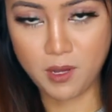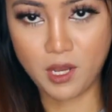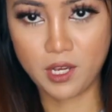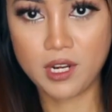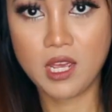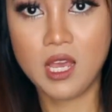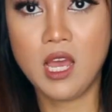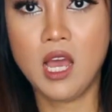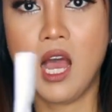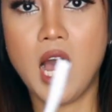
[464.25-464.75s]

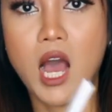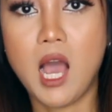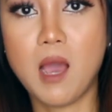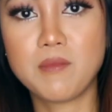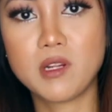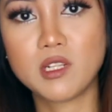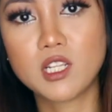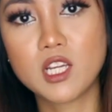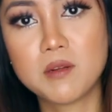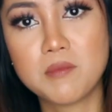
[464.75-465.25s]
but
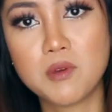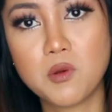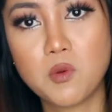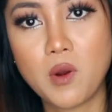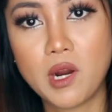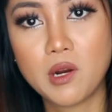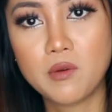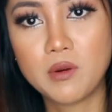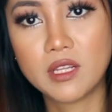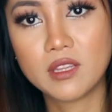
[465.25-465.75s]
I'm not gonna be
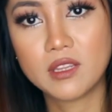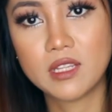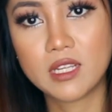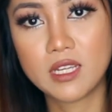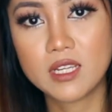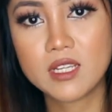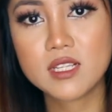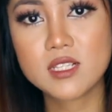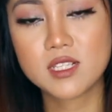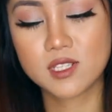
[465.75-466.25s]
wearing
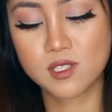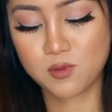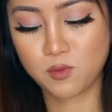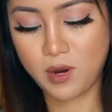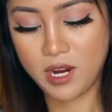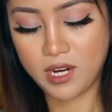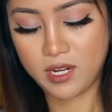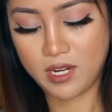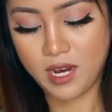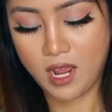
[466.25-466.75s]
this
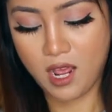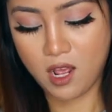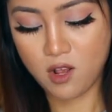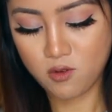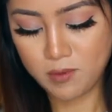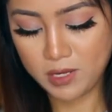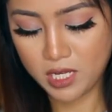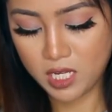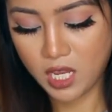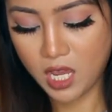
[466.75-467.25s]
right
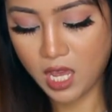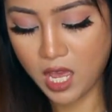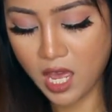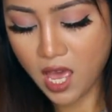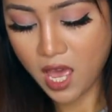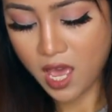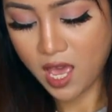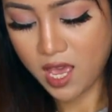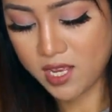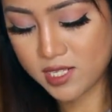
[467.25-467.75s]
now
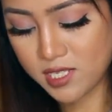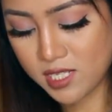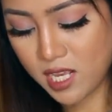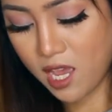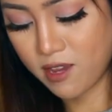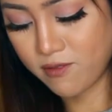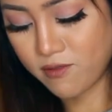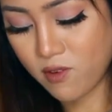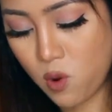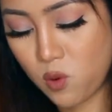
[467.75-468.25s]
because
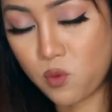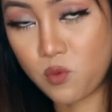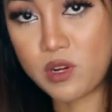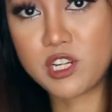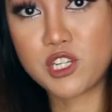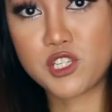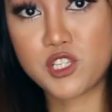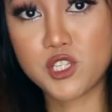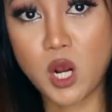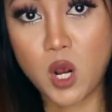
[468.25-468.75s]
I've
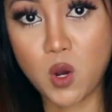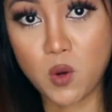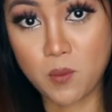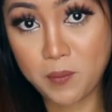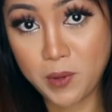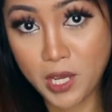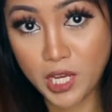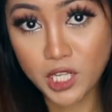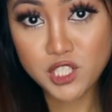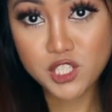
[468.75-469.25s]
already
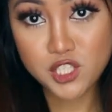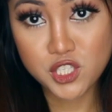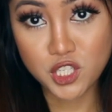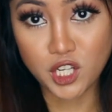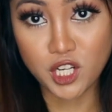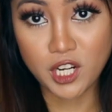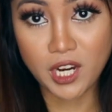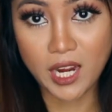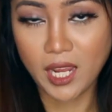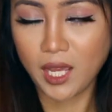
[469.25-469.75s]
shown
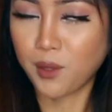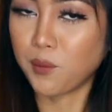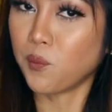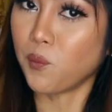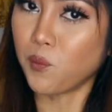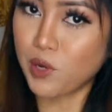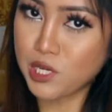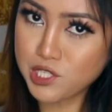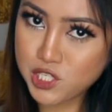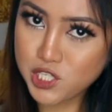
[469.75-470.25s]
picture,
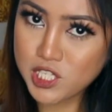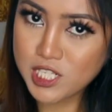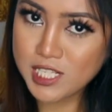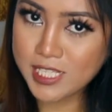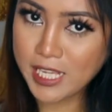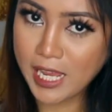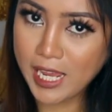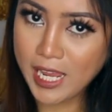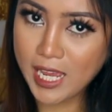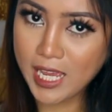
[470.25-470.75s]
and what you
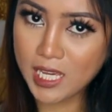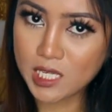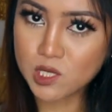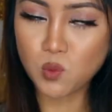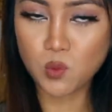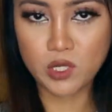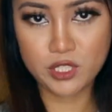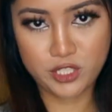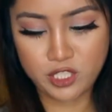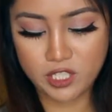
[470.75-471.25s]
see
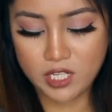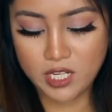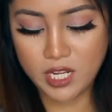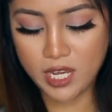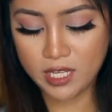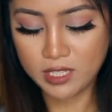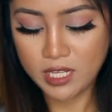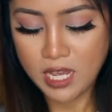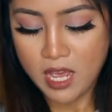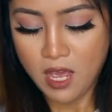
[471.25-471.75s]
is what you
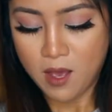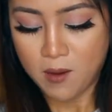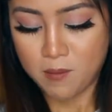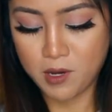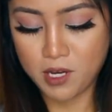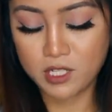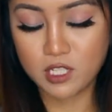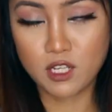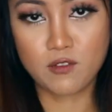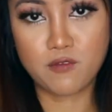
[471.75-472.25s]
get.
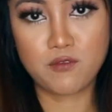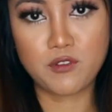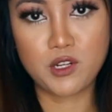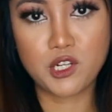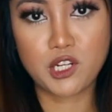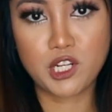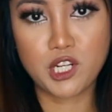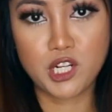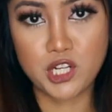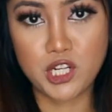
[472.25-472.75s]
But if
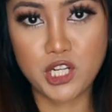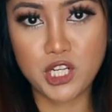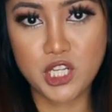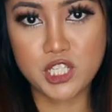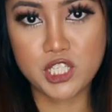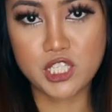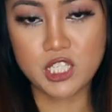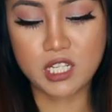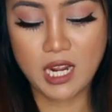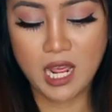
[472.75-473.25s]
you're
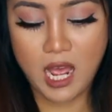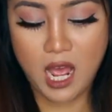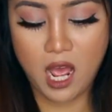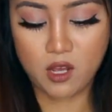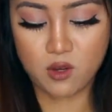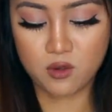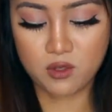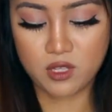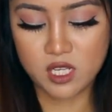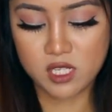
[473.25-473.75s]
curious on
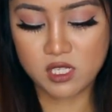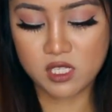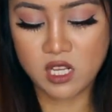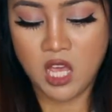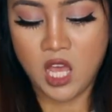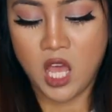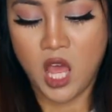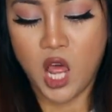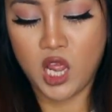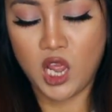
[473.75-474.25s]
how this
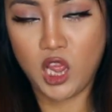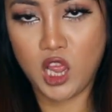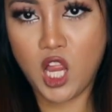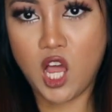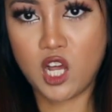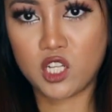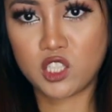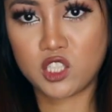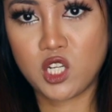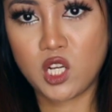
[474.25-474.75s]

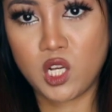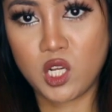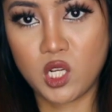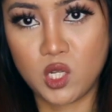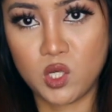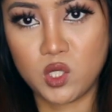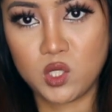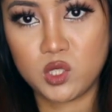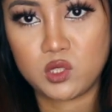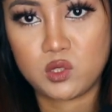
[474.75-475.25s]
long
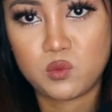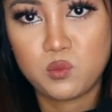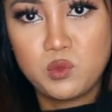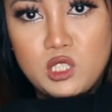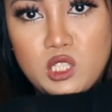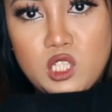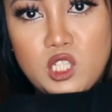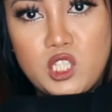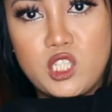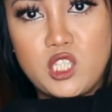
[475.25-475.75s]
coat
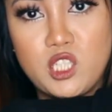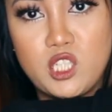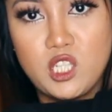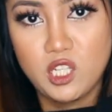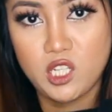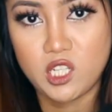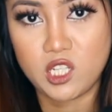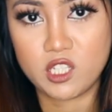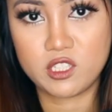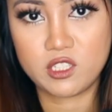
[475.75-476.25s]
would look
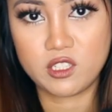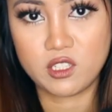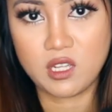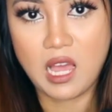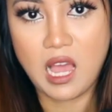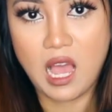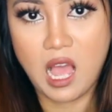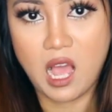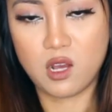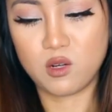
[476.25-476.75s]
good,
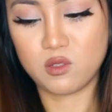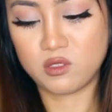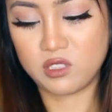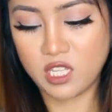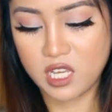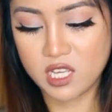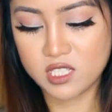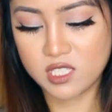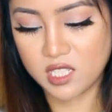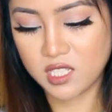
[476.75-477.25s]
how
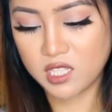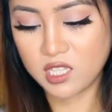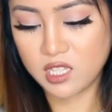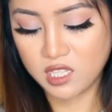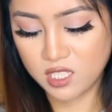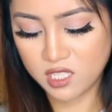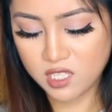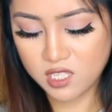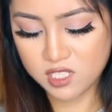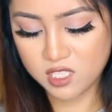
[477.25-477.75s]
does it
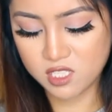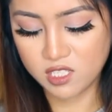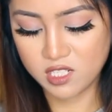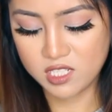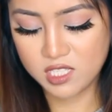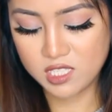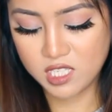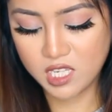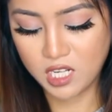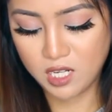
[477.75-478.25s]
look on
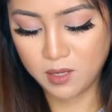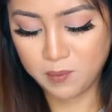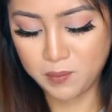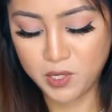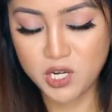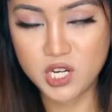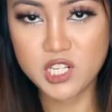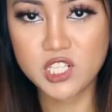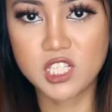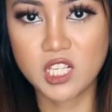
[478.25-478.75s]
a skinny
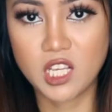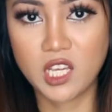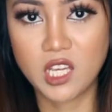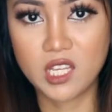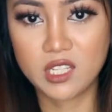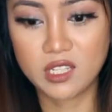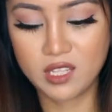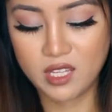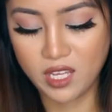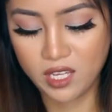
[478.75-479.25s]

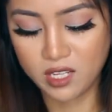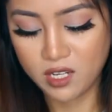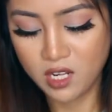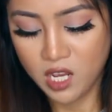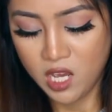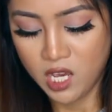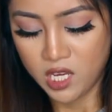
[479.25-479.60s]
person, then